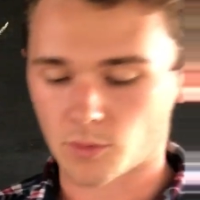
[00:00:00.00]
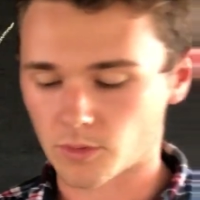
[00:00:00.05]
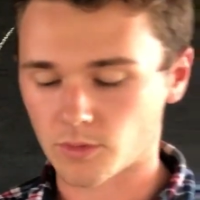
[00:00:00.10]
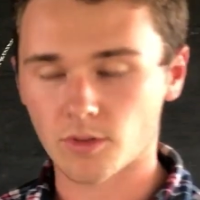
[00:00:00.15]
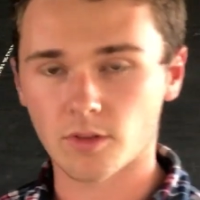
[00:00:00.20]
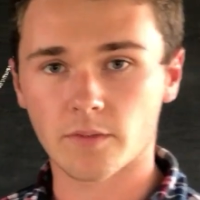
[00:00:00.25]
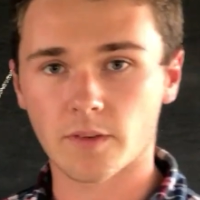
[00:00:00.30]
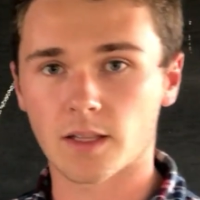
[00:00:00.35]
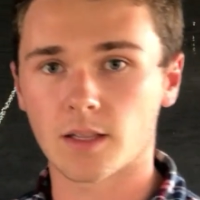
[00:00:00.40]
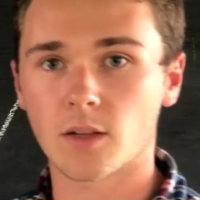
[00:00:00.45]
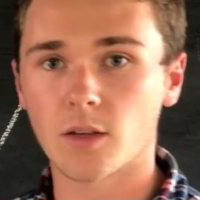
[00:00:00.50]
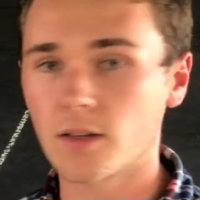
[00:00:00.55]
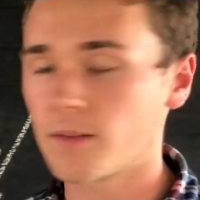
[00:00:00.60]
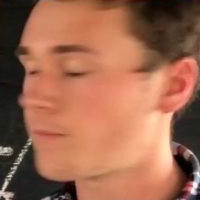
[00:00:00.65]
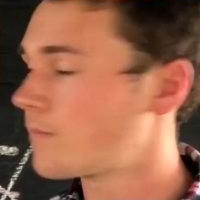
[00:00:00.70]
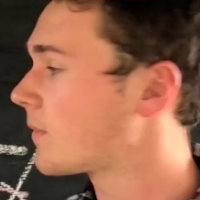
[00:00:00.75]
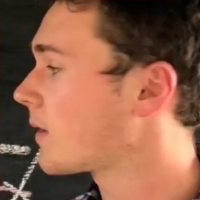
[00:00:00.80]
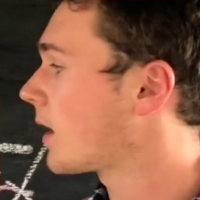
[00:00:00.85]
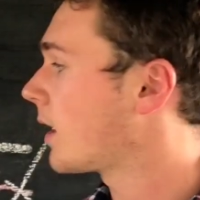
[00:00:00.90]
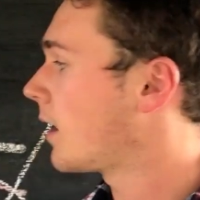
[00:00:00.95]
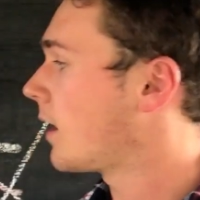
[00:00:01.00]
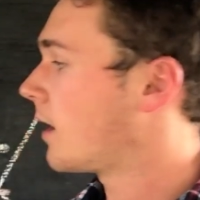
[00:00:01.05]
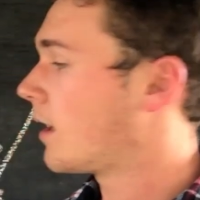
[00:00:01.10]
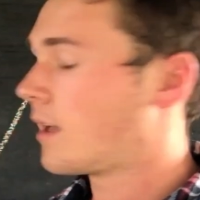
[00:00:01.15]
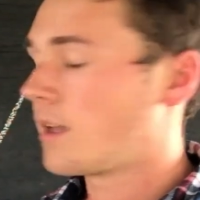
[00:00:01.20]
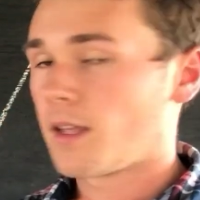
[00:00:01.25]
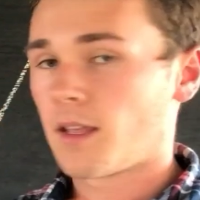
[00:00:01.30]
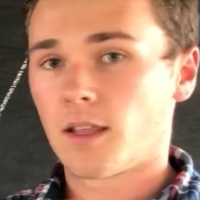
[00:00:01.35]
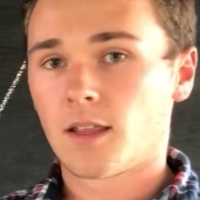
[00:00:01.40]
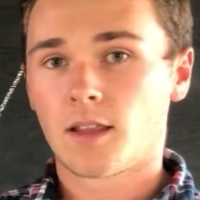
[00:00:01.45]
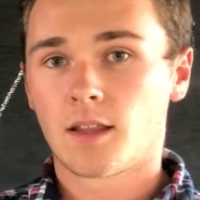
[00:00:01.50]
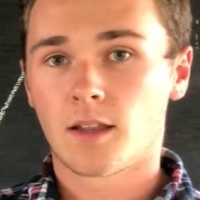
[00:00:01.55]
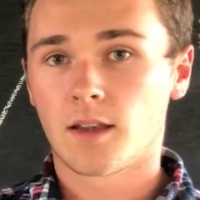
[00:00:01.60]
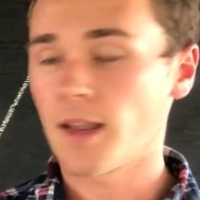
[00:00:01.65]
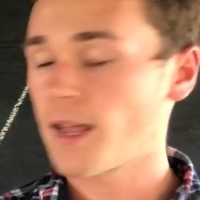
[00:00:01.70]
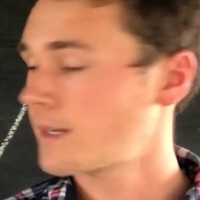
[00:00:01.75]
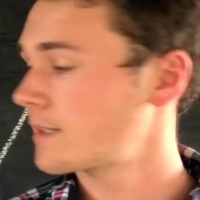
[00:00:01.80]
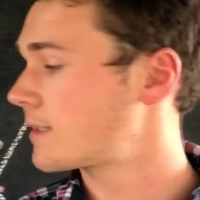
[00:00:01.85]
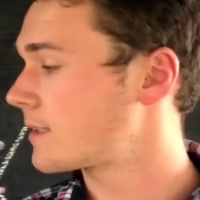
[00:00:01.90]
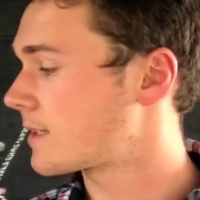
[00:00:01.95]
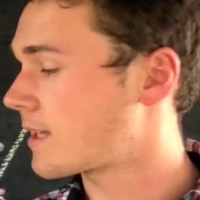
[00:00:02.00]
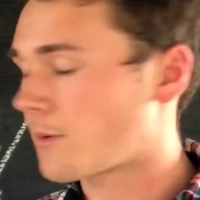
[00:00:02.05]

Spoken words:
with UV light. Next is